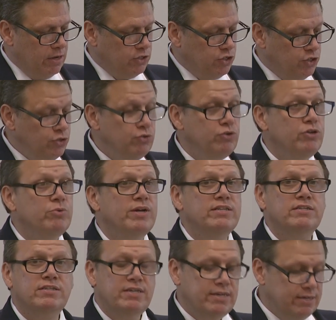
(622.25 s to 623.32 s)
Two
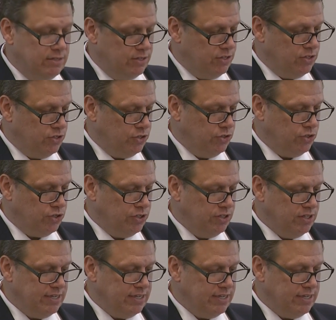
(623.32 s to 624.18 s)
UNC institutions,